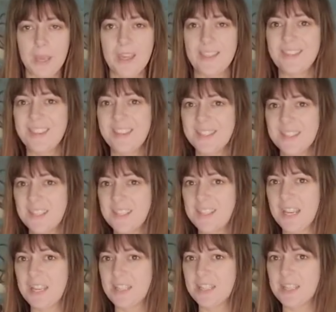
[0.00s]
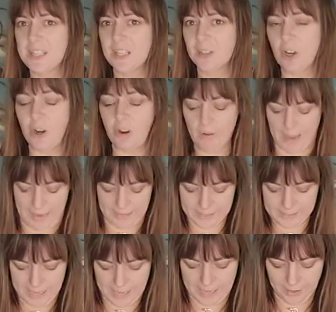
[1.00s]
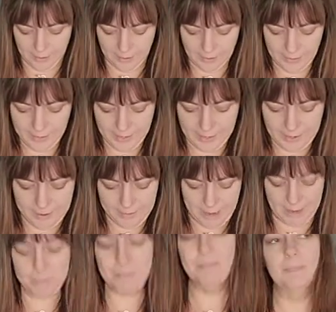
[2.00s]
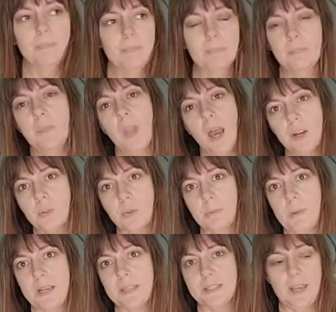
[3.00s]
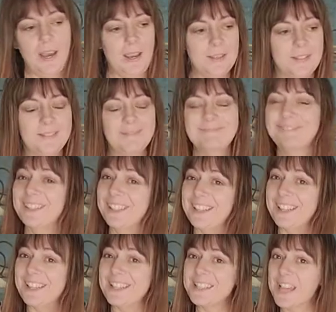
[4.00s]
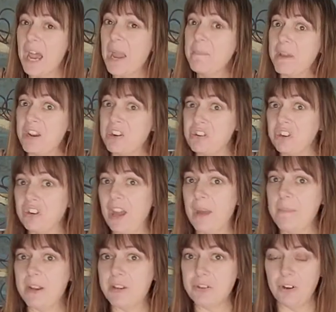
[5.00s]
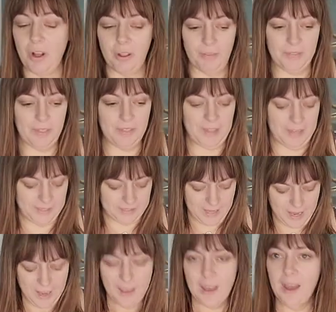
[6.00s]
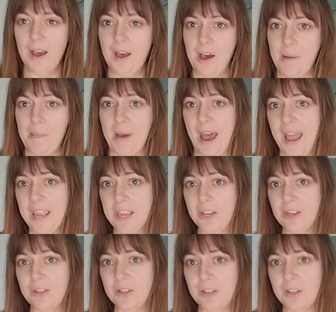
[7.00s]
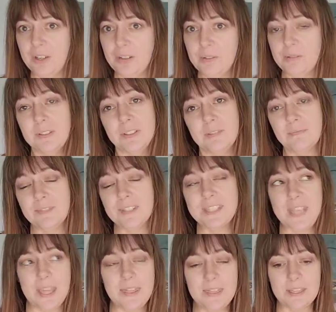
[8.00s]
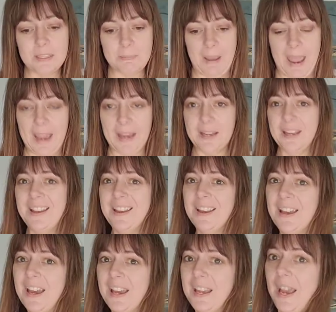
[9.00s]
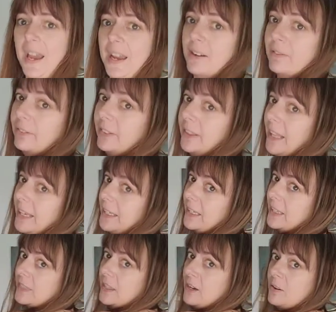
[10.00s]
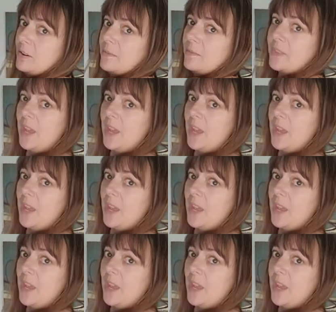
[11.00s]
This is a 0XL. Um, I'm not sure what my size really is. I measured. I measured all of the things. Um, I could send this back. I kind of like it though.